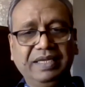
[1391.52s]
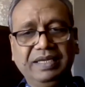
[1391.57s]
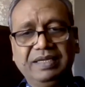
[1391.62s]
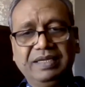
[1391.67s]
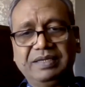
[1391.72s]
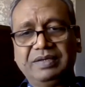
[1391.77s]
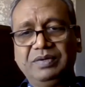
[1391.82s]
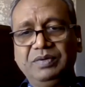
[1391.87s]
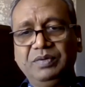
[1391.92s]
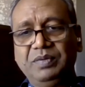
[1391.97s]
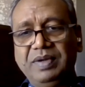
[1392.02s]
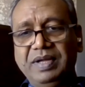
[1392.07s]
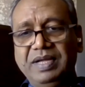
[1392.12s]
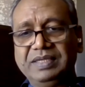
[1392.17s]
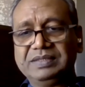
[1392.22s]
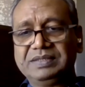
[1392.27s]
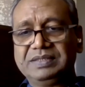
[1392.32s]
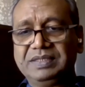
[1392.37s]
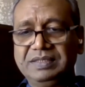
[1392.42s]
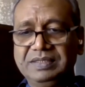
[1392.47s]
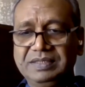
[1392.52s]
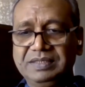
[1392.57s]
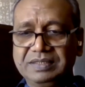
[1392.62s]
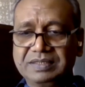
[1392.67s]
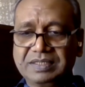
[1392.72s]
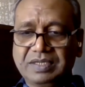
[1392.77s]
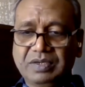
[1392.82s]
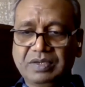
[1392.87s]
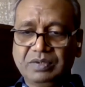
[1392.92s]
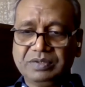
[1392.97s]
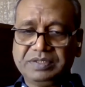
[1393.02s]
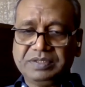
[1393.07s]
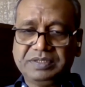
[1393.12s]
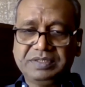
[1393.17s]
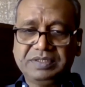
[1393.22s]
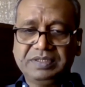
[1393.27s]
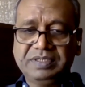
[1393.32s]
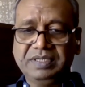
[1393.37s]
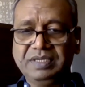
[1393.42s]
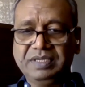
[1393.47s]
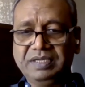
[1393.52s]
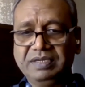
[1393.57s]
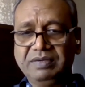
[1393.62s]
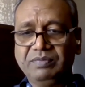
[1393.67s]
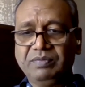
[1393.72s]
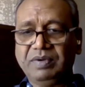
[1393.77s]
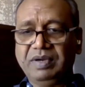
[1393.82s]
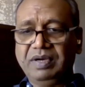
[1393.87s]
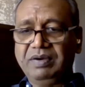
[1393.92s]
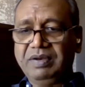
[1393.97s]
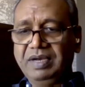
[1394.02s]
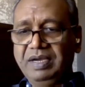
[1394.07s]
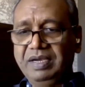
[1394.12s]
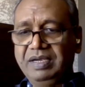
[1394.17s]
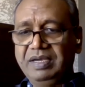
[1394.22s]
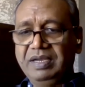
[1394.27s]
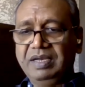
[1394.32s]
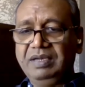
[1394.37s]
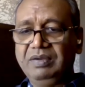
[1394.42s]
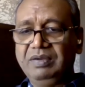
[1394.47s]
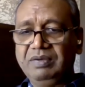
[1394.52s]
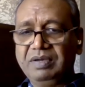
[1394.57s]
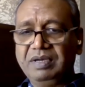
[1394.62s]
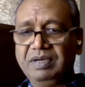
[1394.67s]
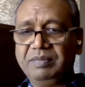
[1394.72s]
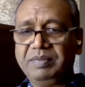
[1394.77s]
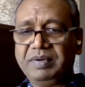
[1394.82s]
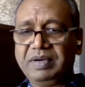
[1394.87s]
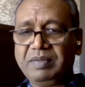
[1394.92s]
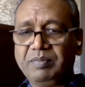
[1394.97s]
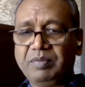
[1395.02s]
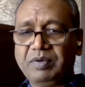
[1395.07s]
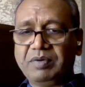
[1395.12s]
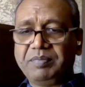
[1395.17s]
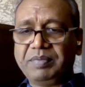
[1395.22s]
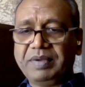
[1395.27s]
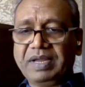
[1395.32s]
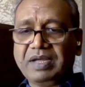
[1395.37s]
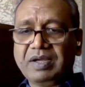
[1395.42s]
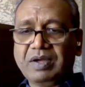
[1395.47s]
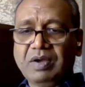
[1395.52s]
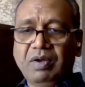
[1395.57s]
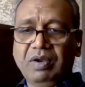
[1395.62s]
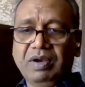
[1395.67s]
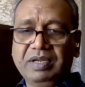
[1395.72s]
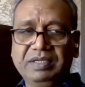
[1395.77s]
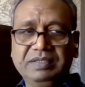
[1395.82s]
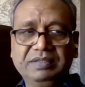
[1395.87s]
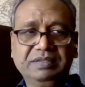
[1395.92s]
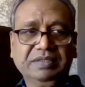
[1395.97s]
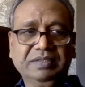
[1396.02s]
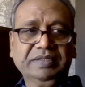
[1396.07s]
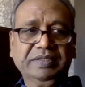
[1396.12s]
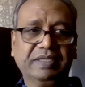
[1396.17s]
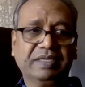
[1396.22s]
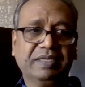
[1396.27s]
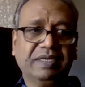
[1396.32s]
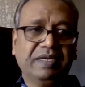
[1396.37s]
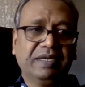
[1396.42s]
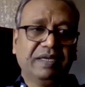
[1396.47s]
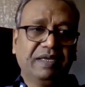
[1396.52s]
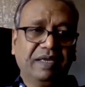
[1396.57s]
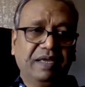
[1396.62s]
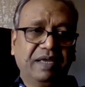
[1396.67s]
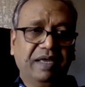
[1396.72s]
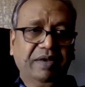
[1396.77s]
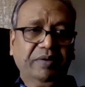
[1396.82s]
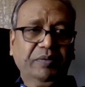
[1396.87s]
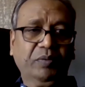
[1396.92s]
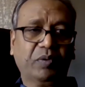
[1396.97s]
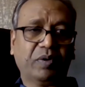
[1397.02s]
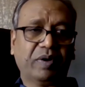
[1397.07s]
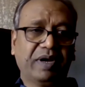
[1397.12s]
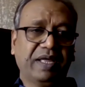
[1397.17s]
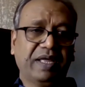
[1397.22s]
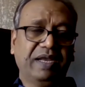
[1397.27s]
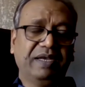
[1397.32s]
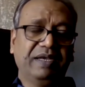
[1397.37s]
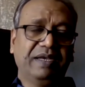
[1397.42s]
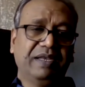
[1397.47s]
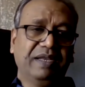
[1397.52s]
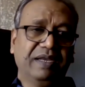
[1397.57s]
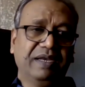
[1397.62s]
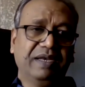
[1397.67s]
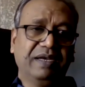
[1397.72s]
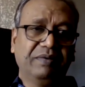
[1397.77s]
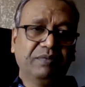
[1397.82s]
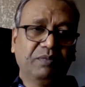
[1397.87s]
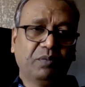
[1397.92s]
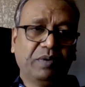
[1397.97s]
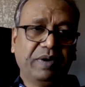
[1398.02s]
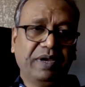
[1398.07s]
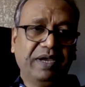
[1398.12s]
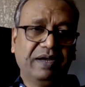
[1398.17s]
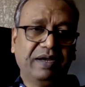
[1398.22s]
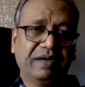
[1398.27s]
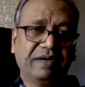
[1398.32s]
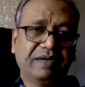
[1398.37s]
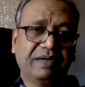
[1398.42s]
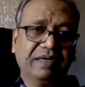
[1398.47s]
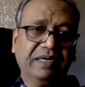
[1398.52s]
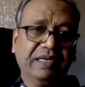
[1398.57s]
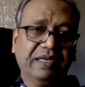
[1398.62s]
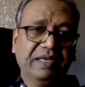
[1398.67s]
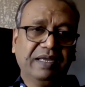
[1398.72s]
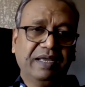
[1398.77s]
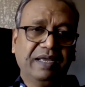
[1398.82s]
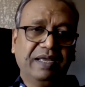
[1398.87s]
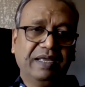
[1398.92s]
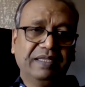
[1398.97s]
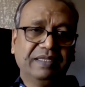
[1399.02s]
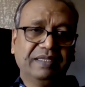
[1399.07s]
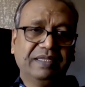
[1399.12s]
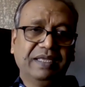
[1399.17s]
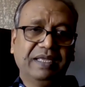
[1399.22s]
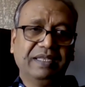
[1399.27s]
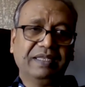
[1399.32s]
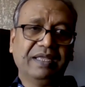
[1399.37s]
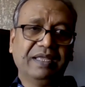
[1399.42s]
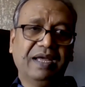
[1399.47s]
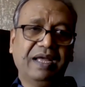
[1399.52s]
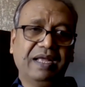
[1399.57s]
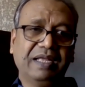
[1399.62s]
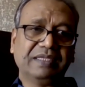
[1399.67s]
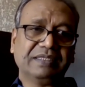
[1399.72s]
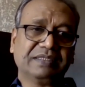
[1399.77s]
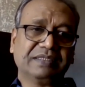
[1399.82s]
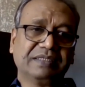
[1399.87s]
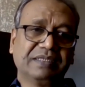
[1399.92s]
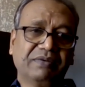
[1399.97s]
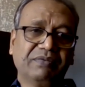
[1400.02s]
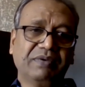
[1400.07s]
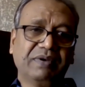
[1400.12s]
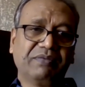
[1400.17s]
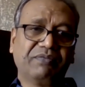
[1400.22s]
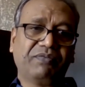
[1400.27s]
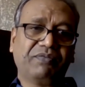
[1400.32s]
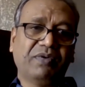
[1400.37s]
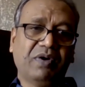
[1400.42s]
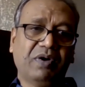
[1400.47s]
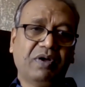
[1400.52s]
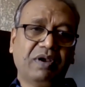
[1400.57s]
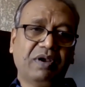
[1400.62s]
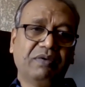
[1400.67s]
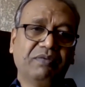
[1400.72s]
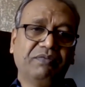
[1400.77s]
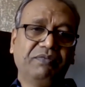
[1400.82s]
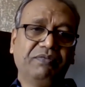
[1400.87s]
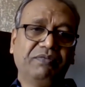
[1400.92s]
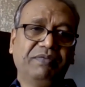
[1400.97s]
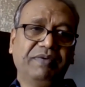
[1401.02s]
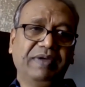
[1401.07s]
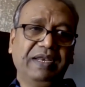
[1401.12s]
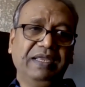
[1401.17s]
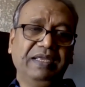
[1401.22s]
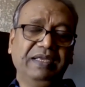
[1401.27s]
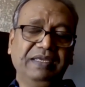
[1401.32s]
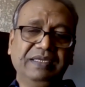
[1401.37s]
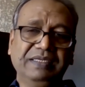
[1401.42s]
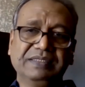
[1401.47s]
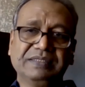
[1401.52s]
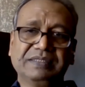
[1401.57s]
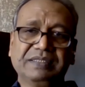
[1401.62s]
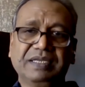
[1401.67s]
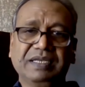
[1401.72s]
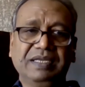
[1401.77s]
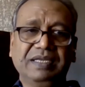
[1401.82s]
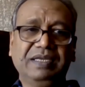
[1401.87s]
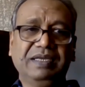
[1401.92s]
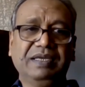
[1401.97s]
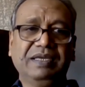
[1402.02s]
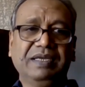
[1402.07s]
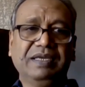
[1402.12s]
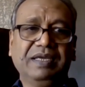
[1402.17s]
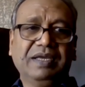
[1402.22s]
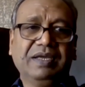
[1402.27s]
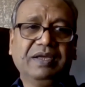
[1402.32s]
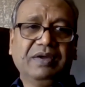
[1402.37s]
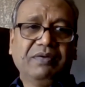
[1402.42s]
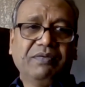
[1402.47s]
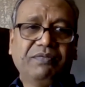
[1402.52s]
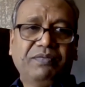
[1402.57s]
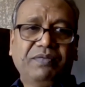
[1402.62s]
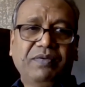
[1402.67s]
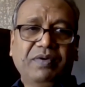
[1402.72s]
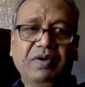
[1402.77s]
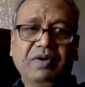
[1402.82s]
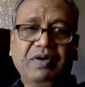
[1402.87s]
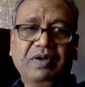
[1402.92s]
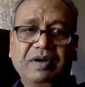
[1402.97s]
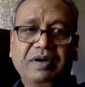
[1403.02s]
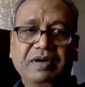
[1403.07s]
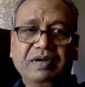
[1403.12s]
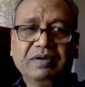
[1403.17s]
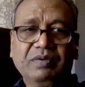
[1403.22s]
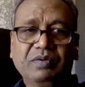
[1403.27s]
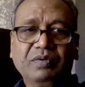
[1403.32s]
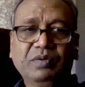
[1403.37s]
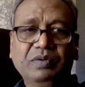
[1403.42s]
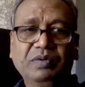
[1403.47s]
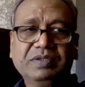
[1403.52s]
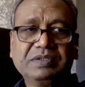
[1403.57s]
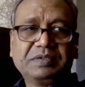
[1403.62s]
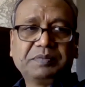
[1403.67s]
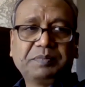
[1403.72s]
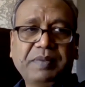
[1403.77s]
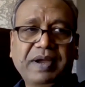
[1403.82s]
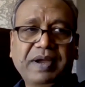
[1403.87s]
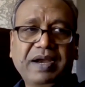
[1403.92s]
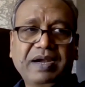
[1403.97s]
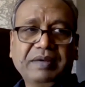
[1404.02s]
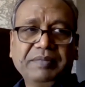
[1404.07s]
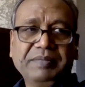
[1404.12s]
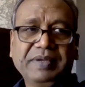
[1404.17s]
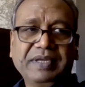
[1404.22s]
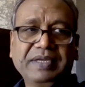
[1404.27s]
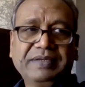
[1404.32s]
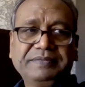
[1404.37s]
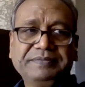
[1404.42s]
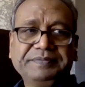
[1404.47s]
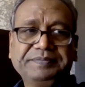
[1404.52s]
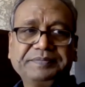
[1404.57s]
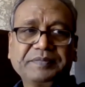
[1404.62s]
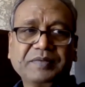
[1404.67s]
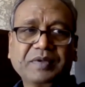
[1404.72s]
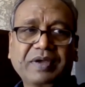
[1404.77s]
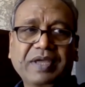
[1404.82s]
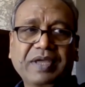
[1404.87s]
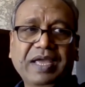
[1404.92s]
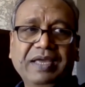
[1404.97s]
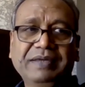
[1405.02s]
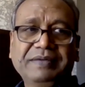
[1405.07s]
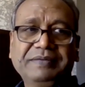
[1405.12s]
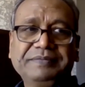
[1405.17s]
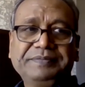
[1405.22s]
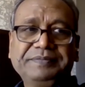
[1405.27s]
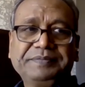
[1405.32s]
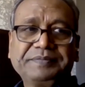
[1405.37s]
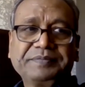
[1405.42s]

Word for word: think to answer this question, why don't I tell you a little bit about my college yeah, and what I did where? And then the answer will fall very easily for who inspired me. Okay.